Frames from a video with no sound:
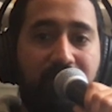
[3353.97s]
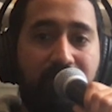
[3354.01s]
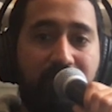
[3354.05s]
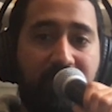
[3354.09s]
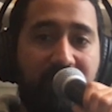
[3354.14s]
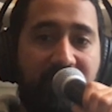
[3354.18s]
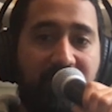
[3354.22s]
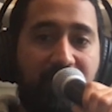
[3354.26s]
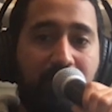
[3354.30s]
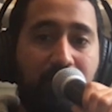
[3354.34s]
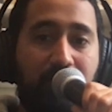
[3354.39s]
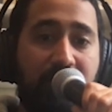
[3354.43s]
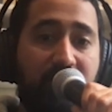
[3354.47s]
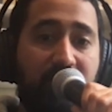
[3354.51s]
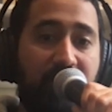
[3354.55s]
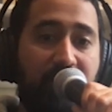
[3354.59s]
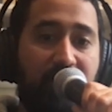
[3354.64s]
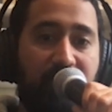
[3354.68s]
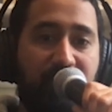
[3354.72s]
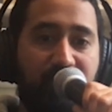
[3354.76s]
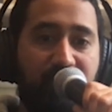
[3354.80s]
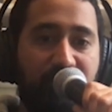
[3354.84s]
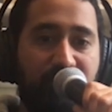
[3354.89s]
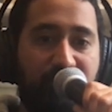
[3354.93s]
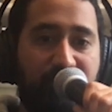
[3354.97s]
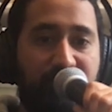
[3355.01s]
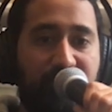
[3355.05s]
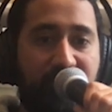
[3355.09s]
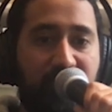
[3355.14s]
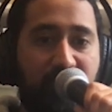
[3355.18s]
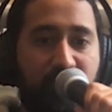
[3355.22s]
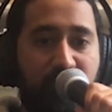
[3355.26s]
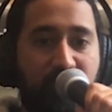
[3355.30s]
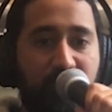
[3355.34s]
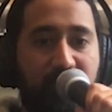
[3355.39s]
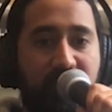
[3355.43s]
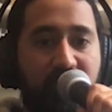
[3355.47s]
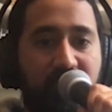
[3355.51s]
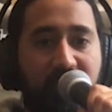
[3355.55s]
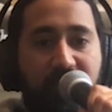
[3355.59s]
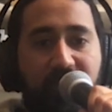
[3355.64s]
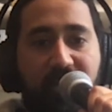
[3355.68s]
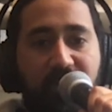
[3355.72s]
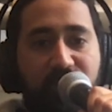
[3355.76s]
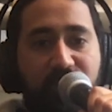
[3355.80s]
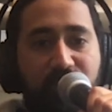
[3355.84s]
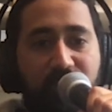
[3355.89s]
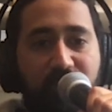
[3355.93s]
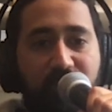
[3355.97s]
making money out of those sessions, and that's